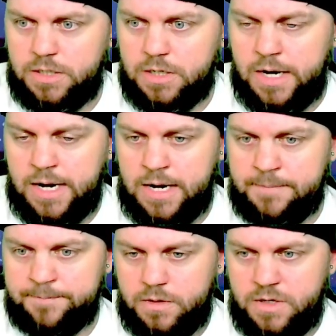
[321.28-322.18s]

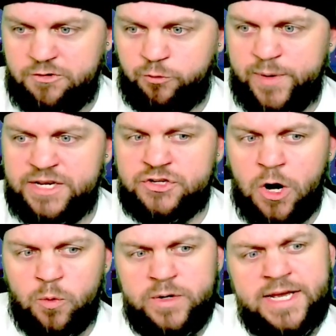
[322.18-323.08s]
If we
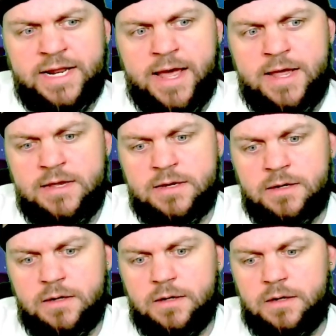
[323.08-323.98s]
don't get a
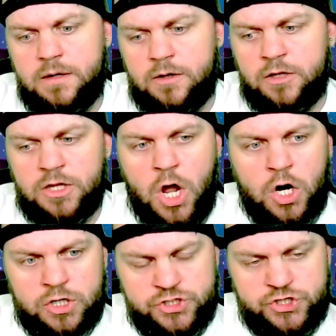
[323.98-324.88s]

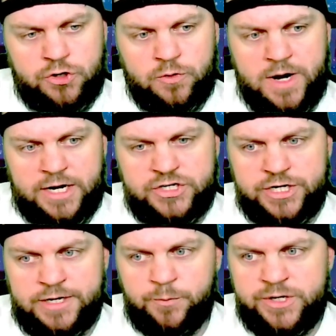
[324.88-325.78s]
large
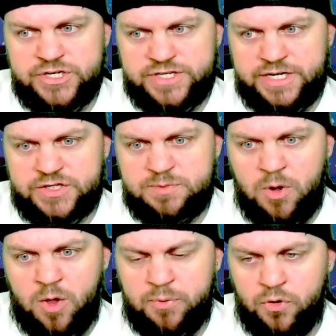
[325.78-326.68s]
correction and we just get a
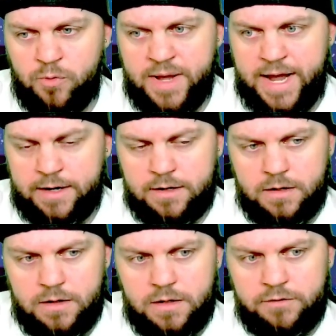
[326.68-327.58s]
small pullback
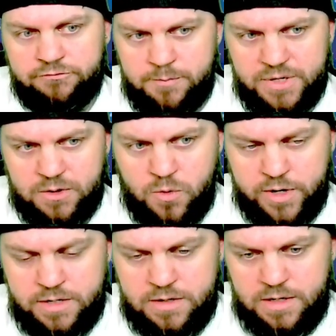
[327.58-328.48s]
from
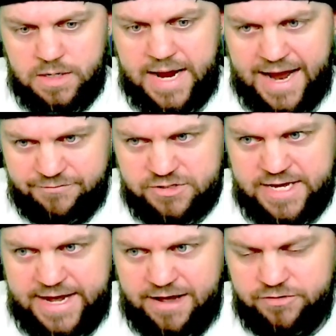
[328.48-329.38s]
Bitcoin after
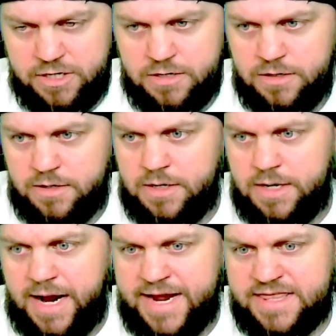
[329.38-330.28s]
the halving,
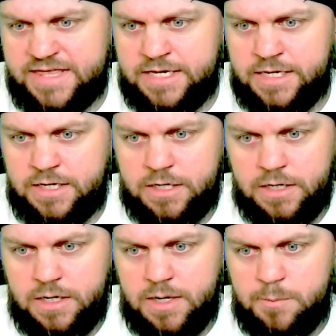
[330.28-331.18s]
I think
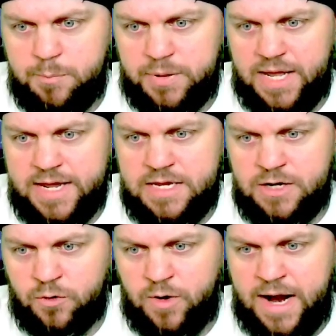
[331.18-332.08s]
playing
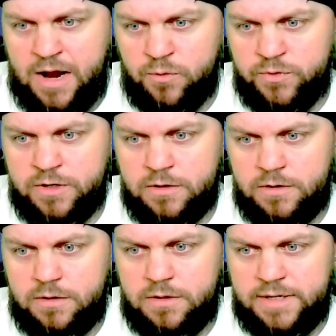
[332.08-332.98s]
around
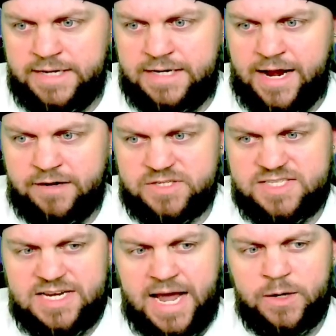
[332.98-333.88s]
in kind of a
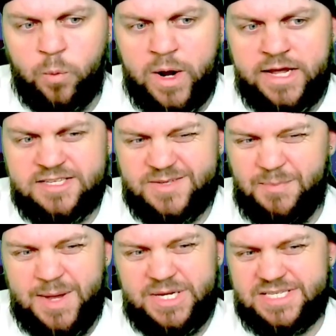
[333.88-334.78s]
sideways,
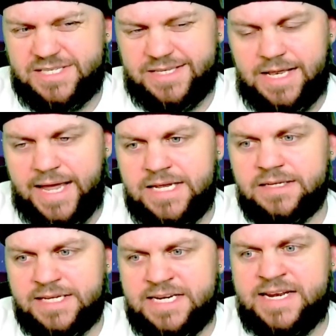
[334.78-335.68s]
maybe
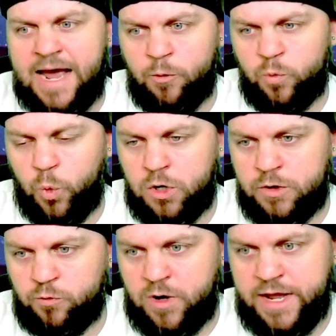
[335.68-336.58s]
slightly downward
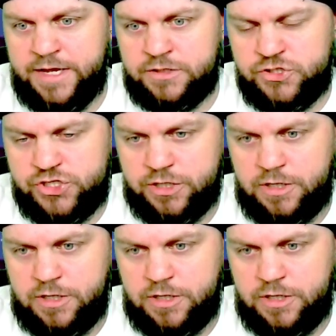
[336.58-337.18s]
range